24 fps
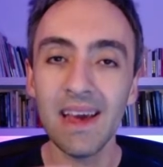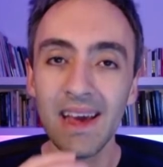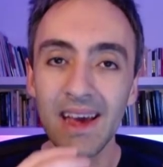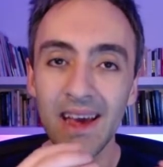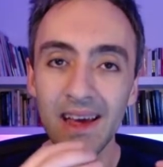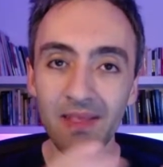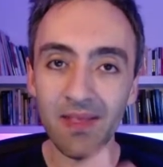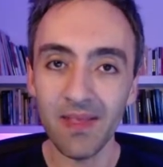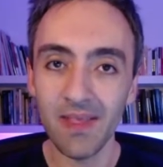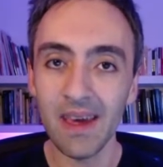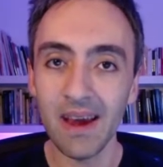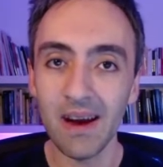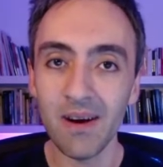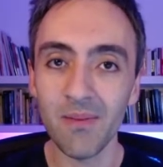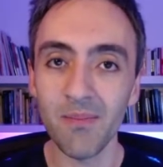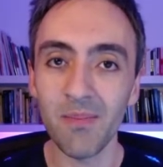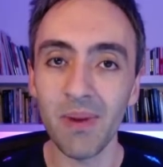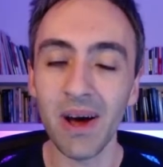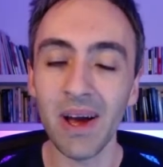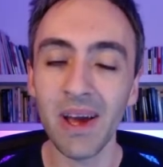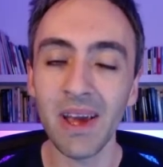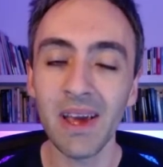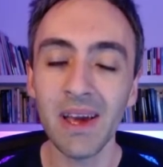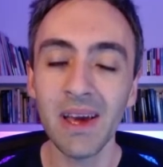and
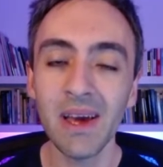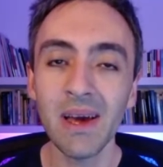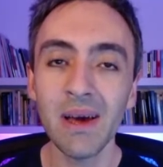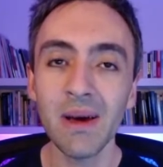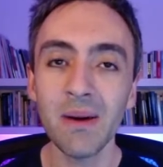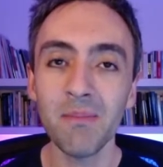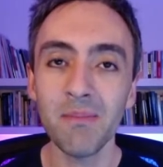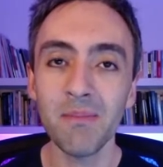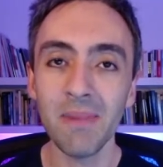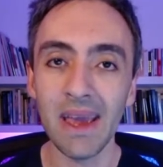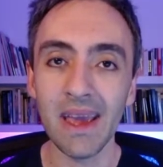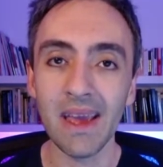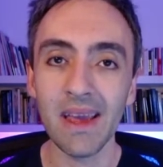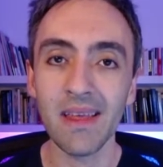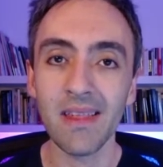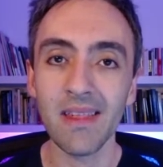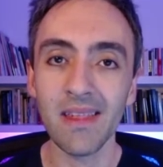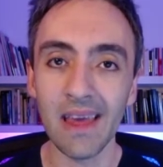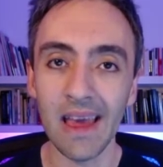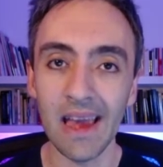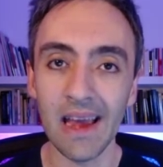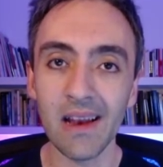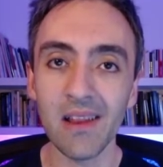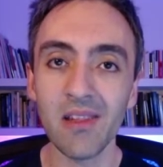thereby make
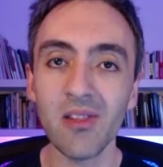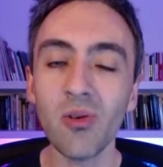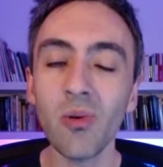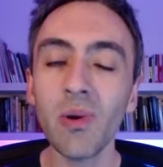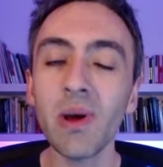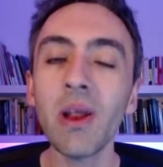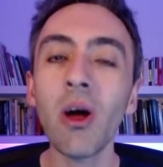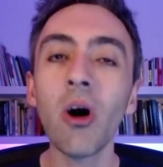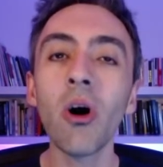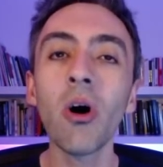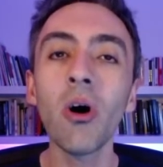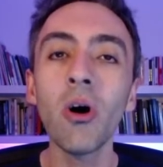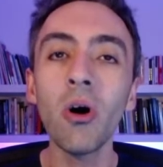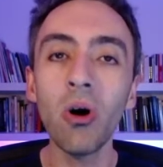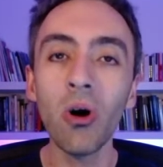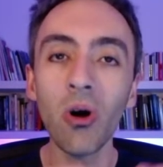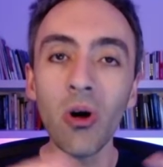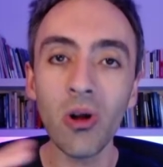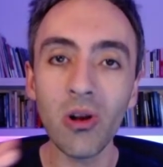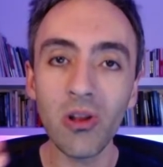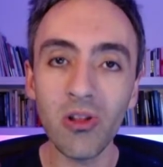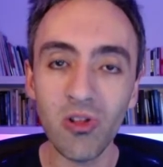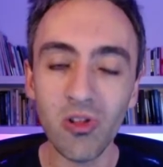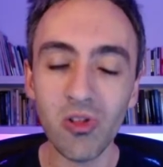sales. So it
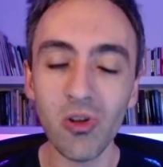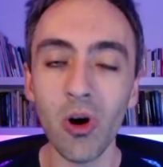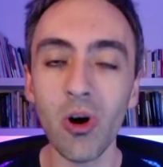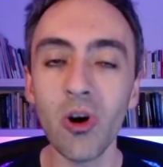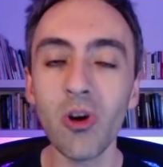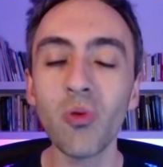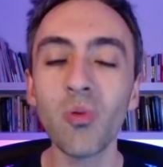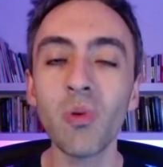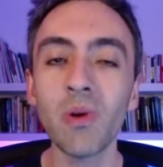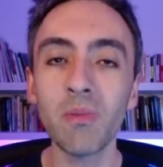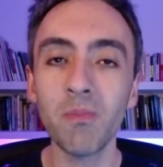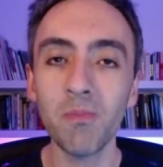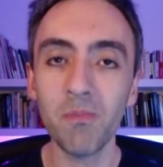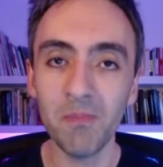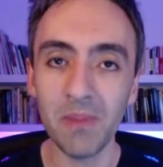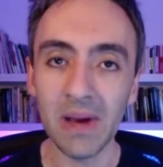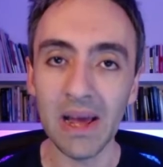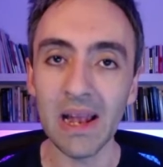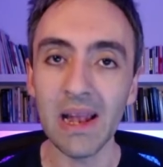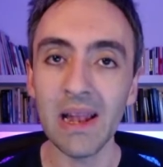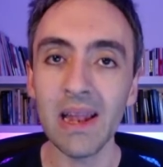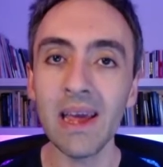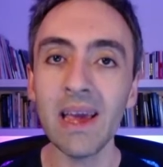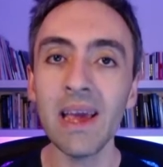all starts with
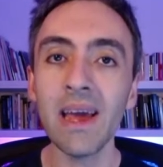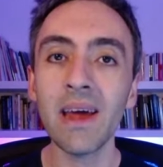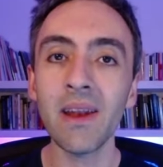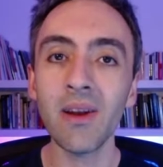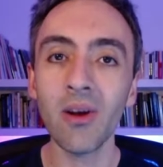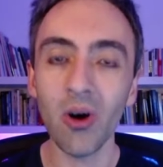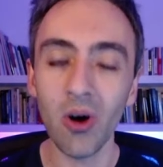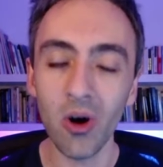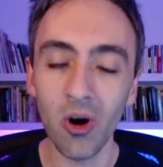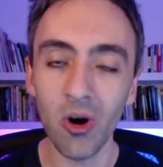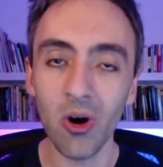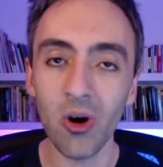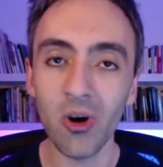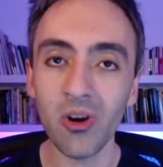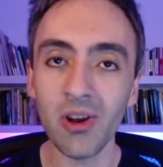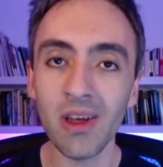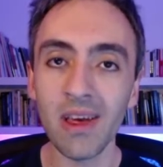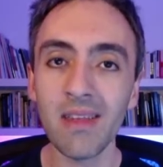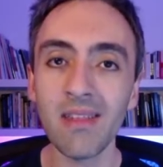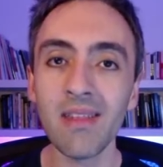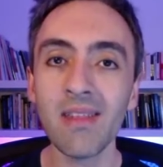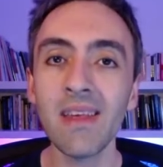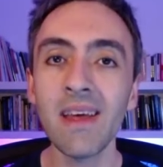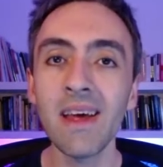building an
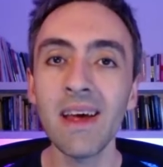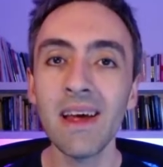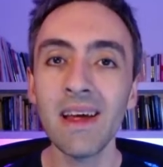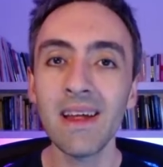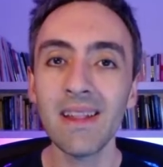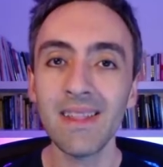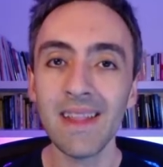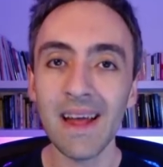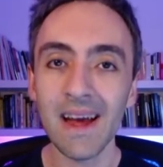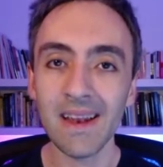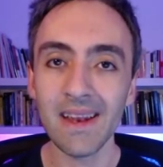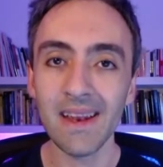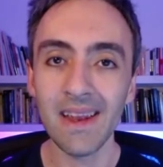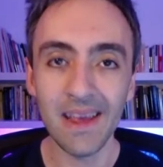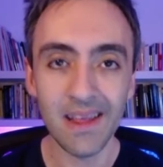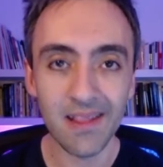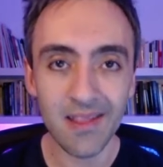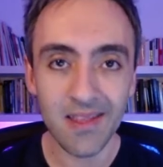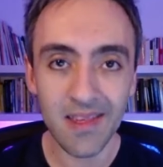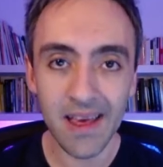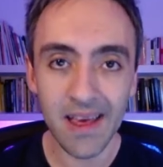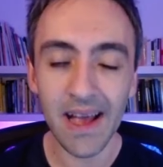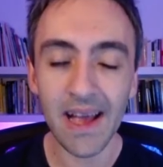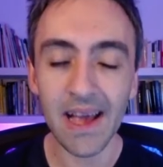audience that
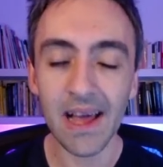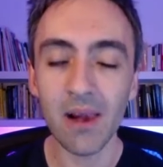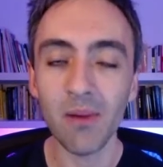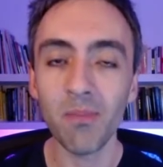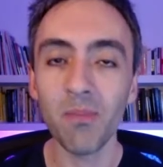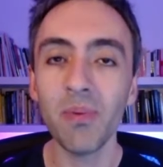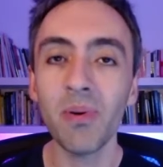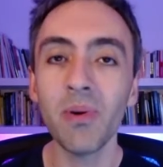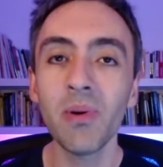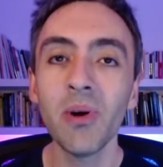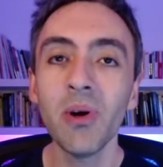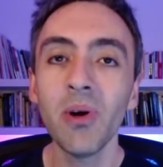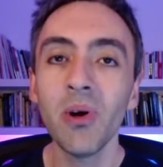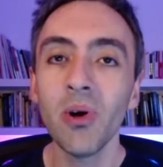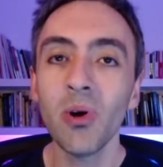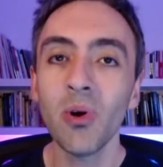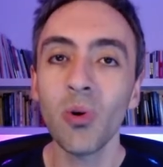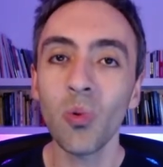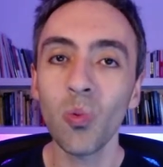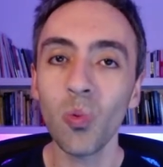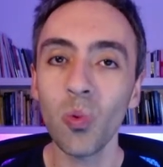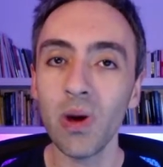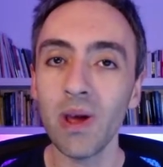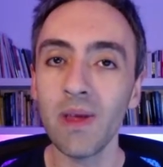needs help
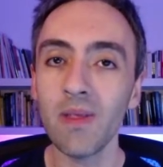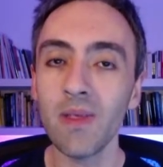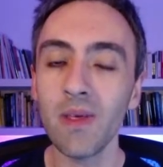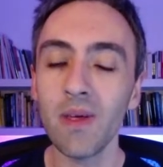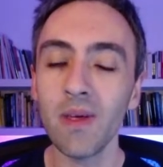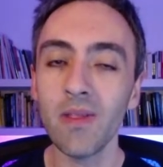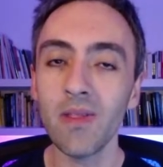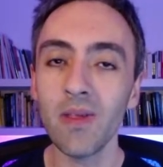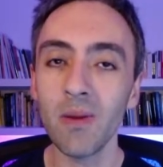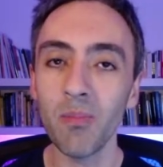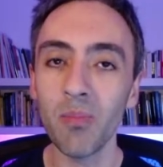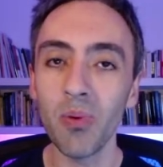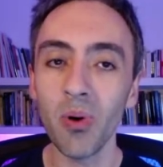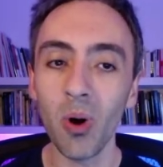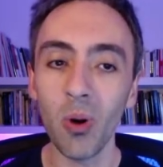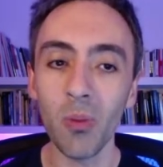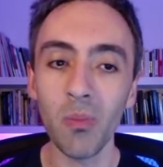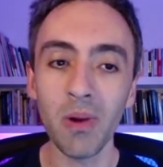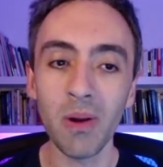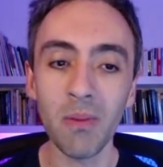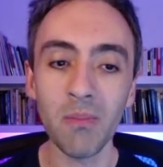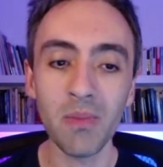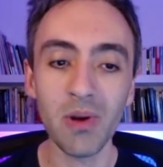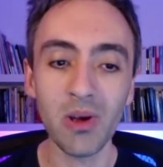with the
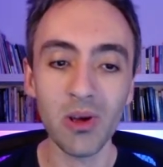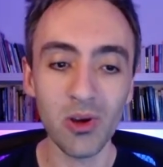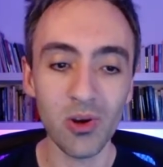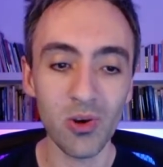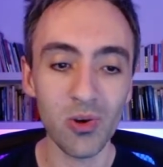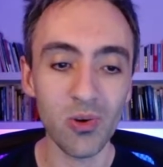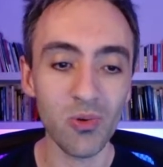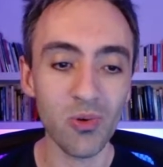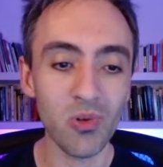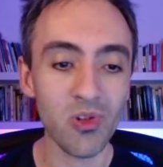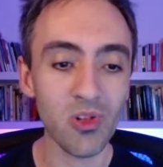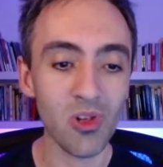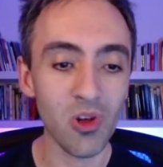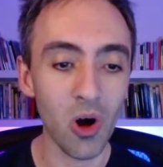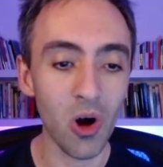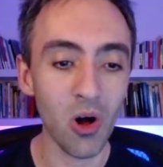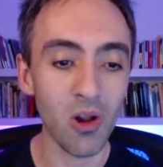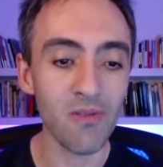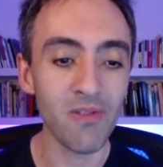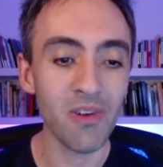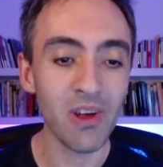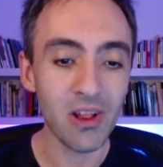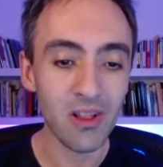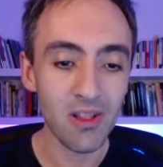problem you
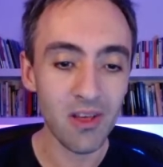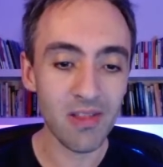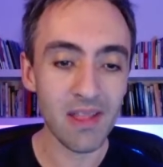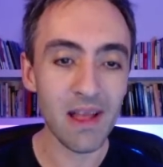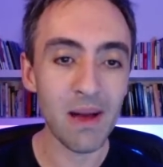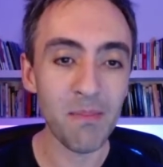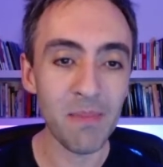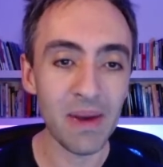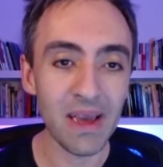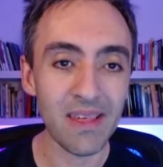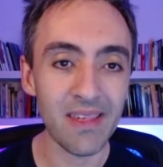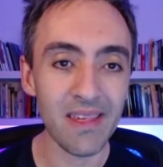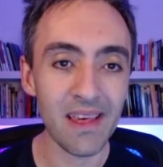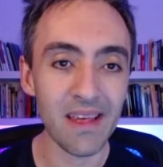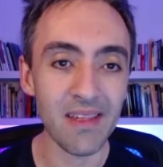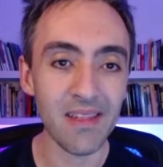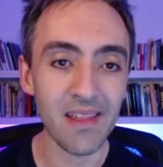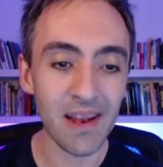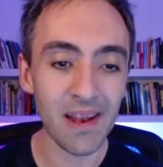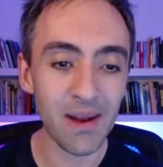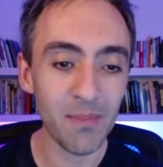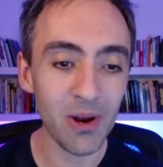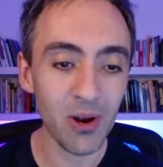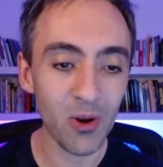solve. Does that make sense?
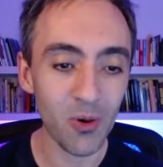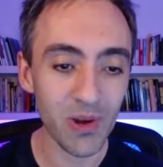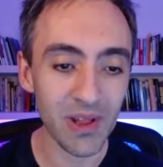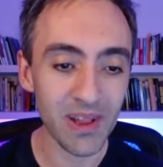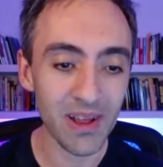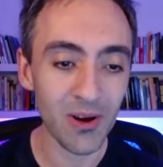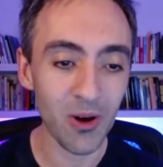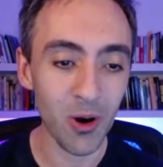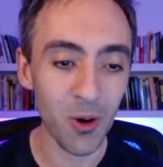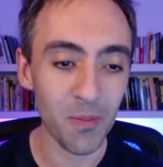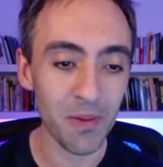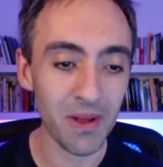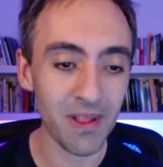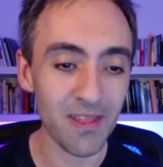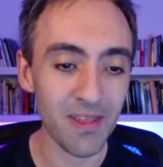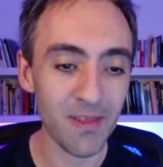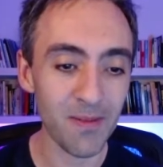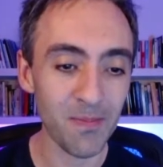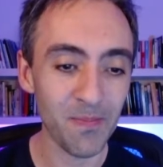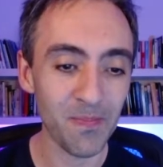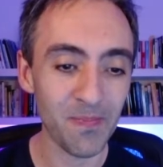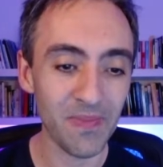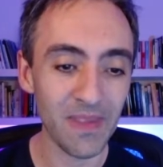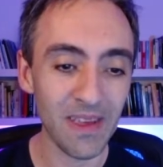Let me know in the comments.
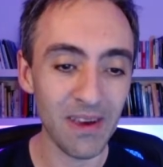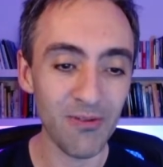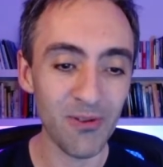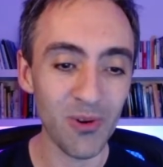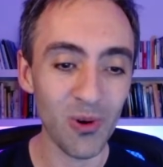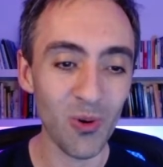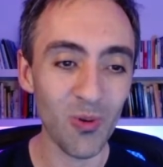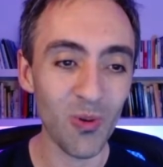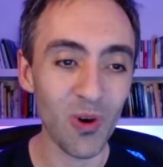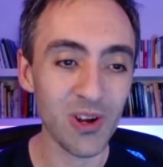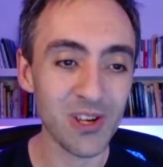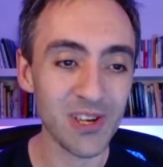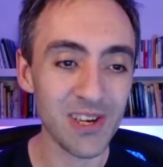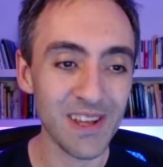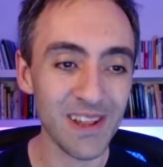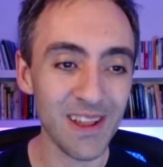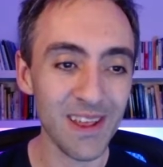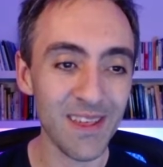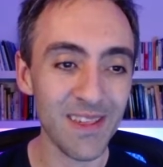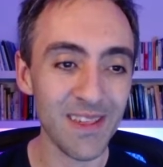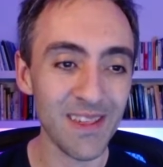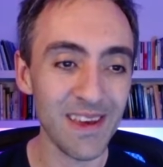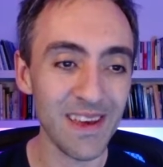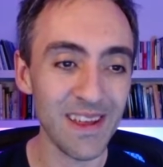If you're watching
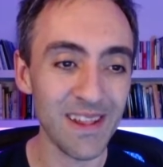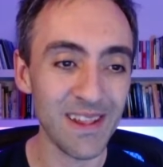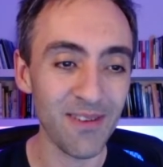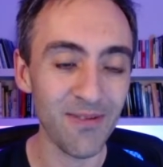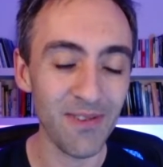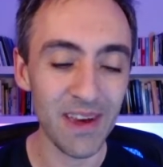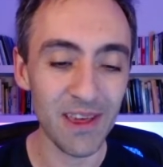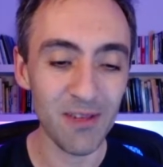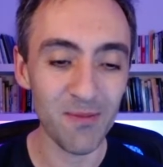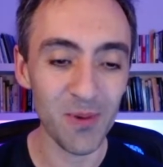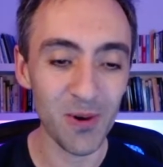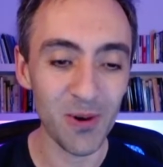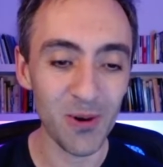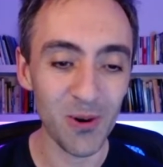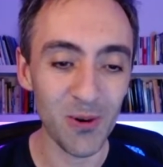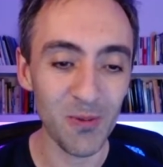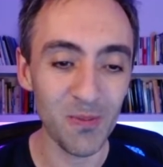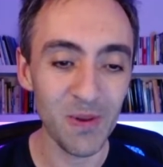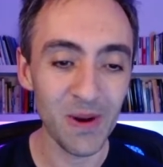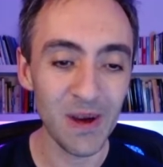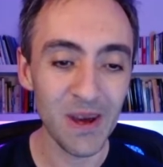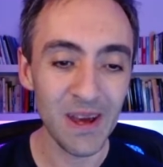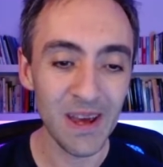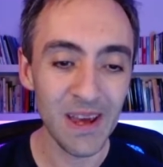this in the Facebook
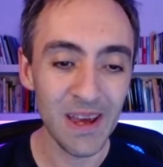group,